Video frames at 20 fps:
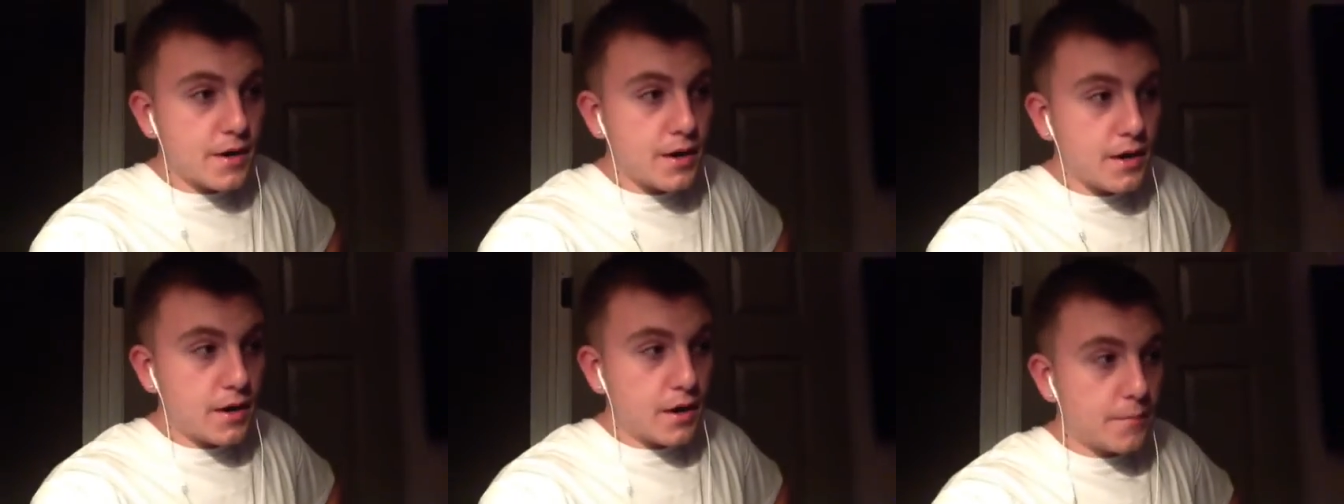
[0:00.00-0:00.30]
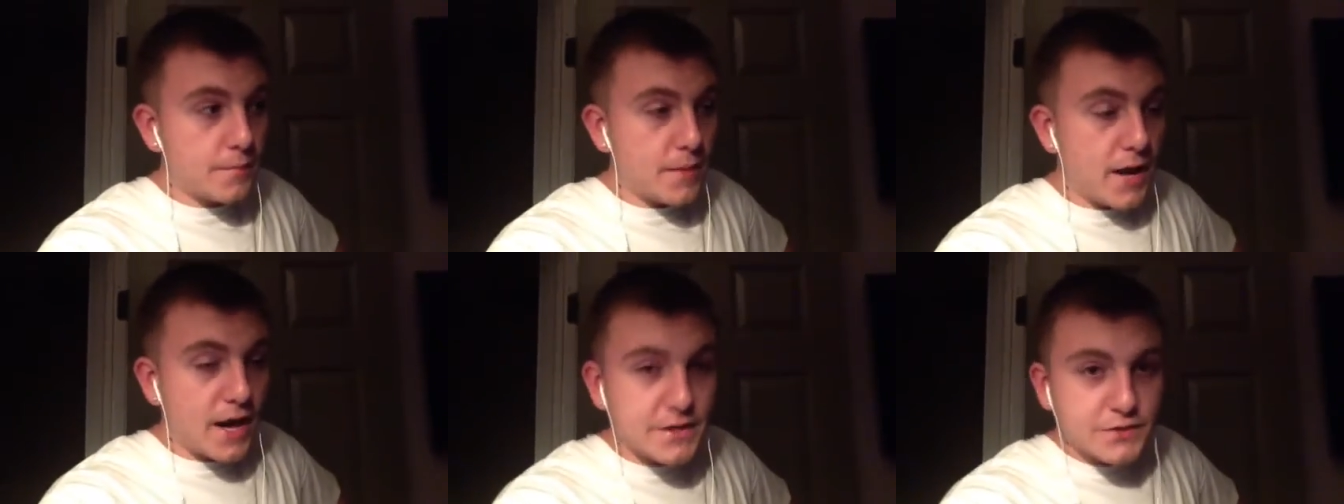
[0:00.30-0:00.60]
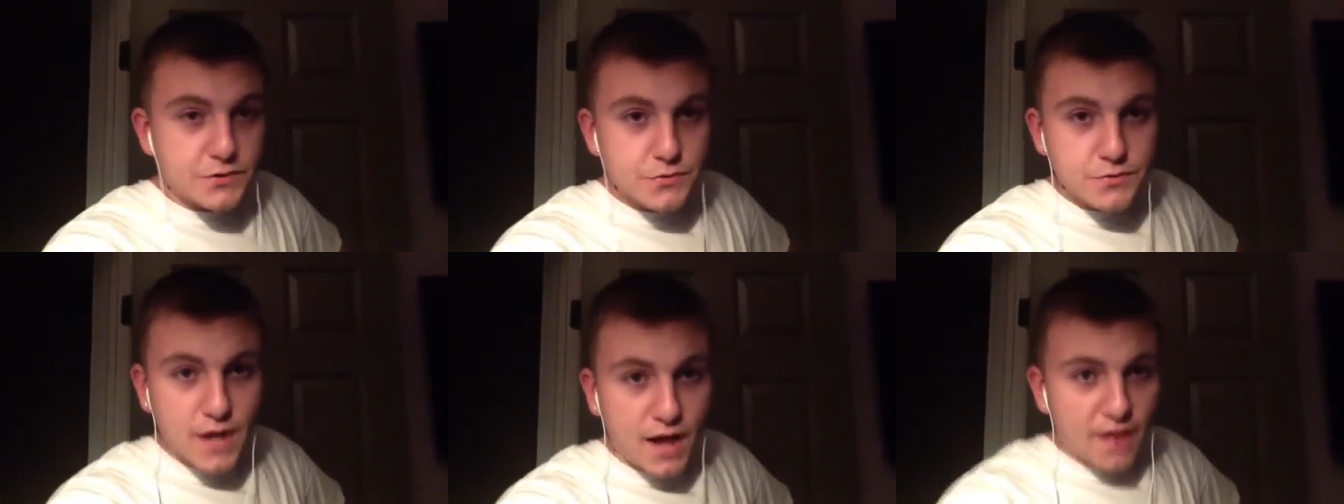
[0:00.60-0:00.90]
Um, I
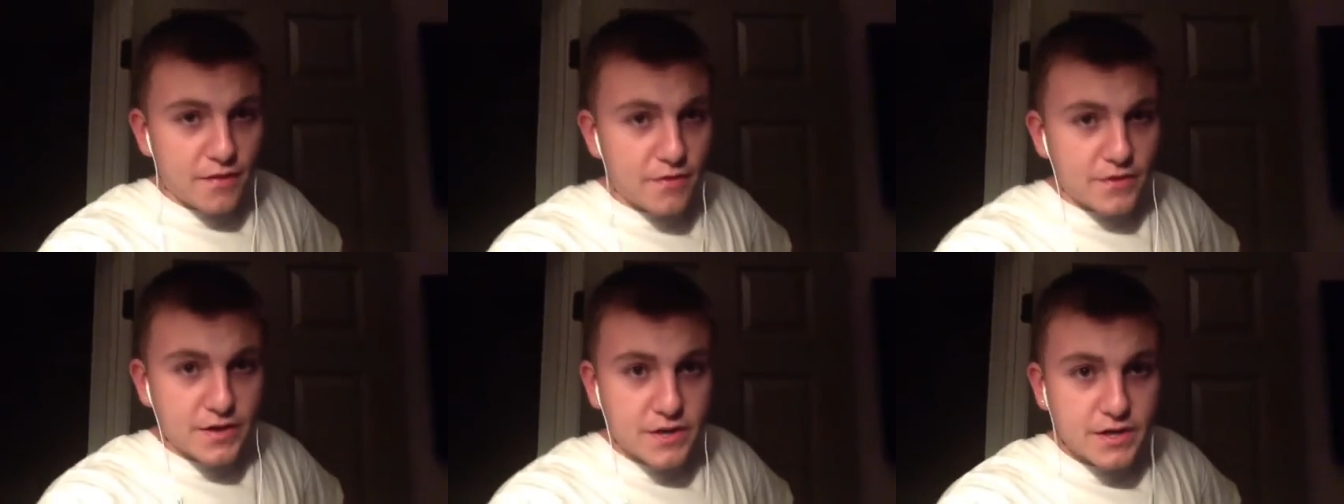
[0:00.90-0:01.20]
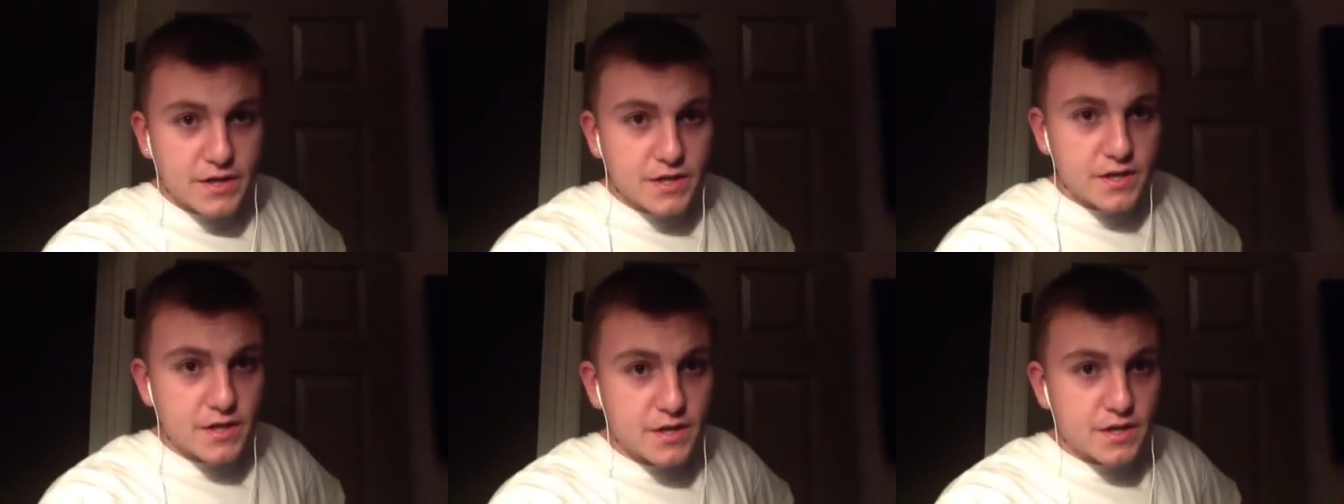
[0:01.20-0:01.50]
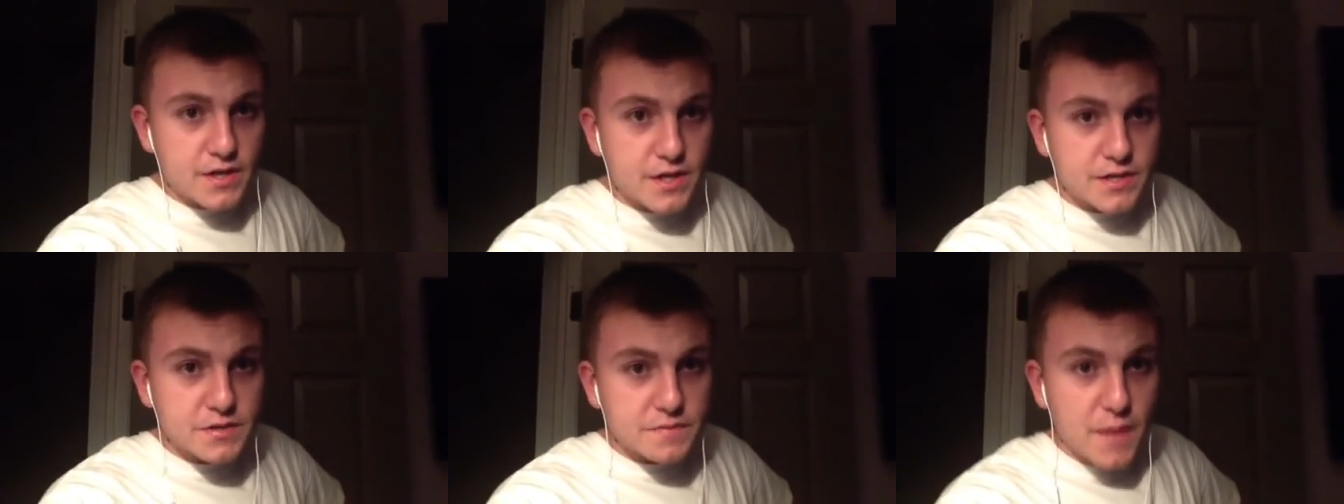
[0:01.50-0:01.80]
do not think he,
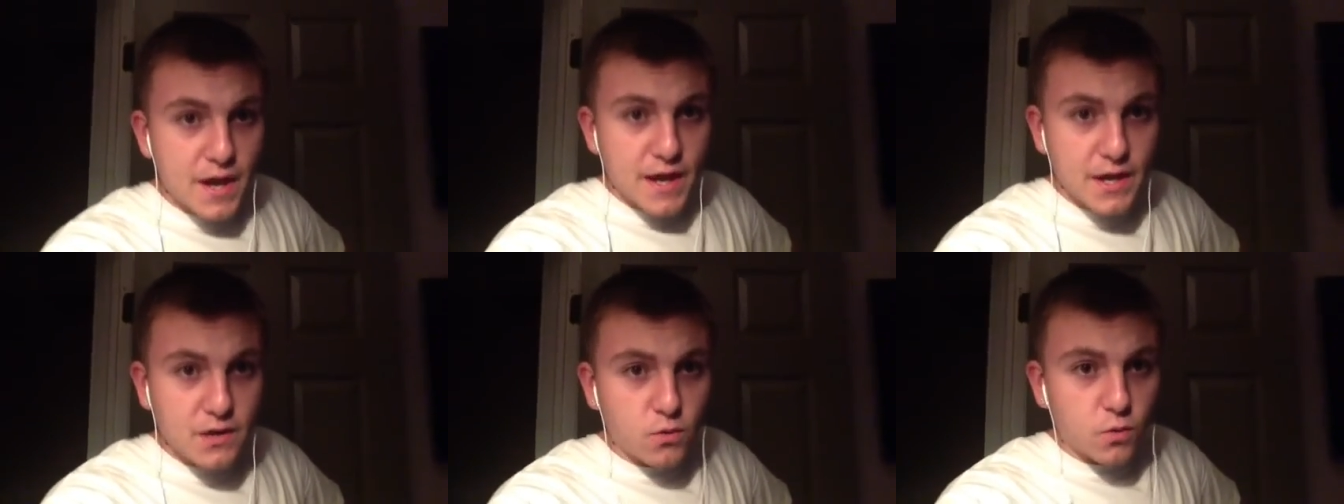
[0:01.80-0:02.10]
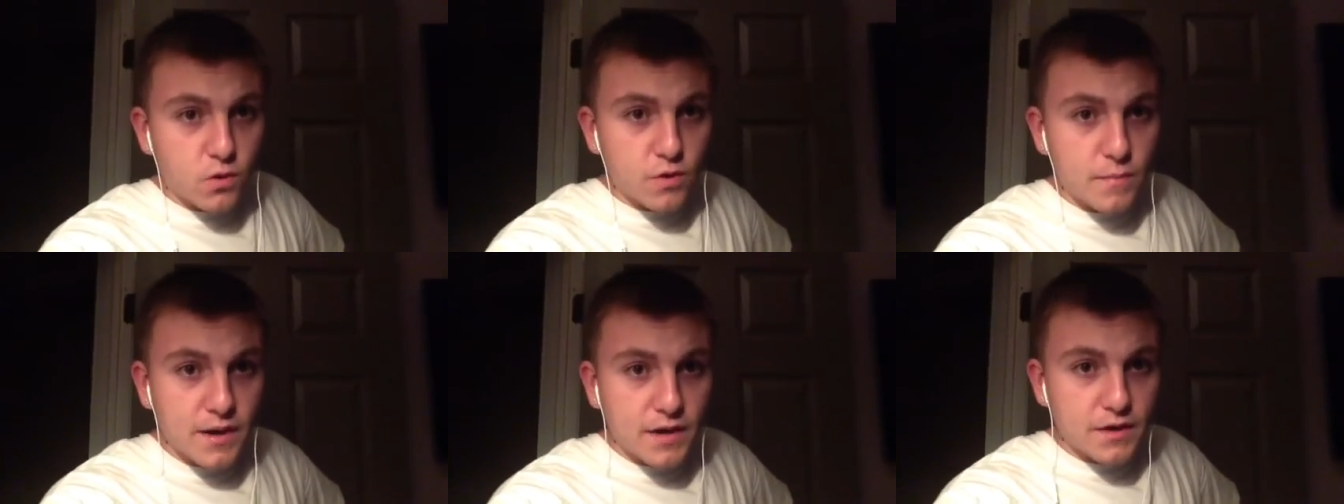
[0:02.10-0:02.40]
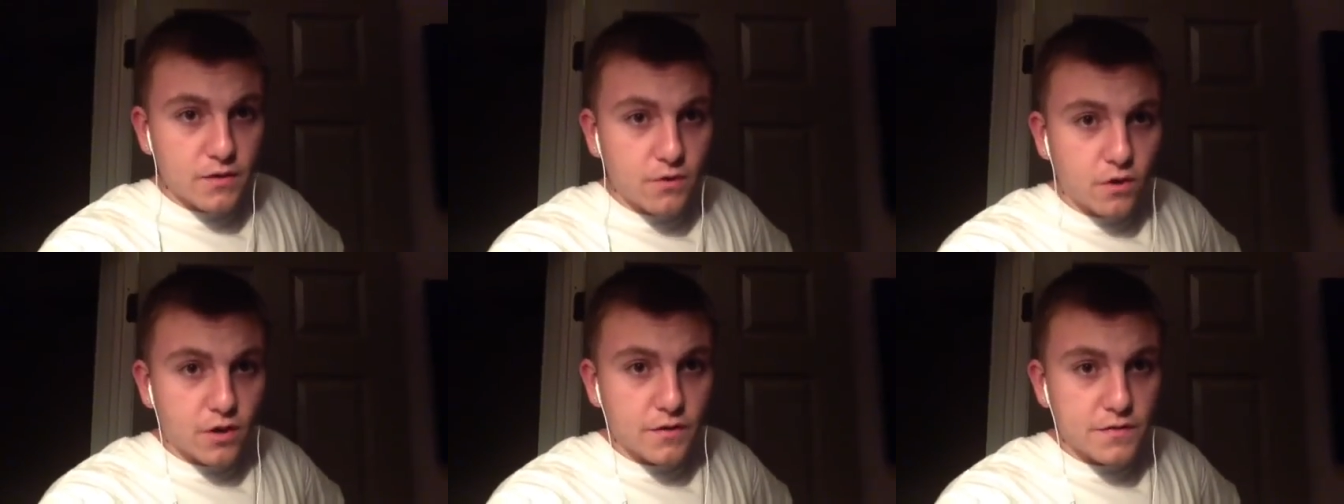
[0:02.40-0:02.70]
he's bad
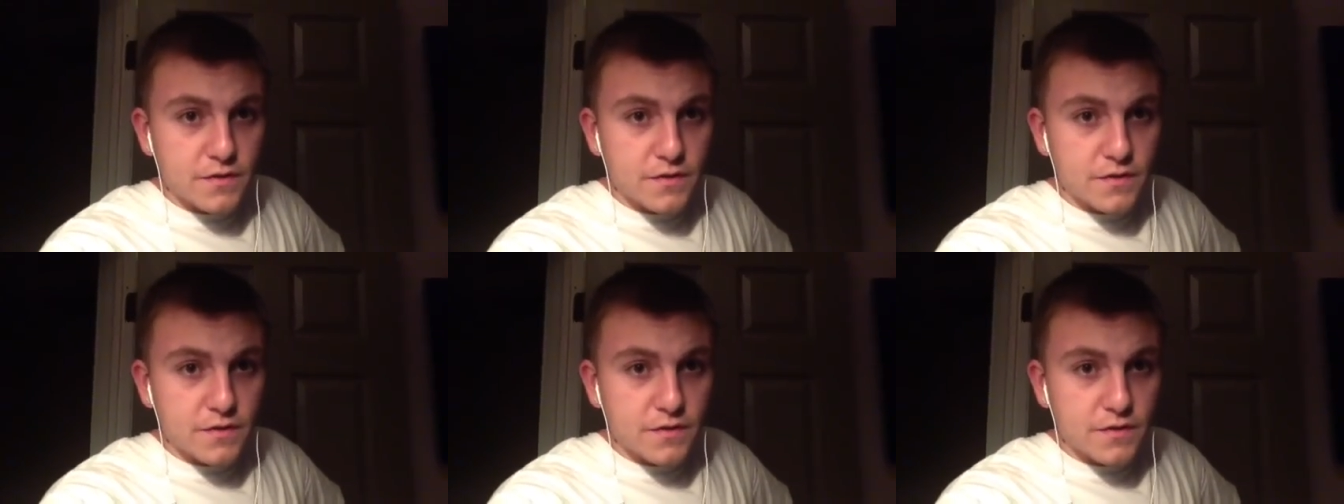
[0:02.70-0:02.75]
quarterback at all.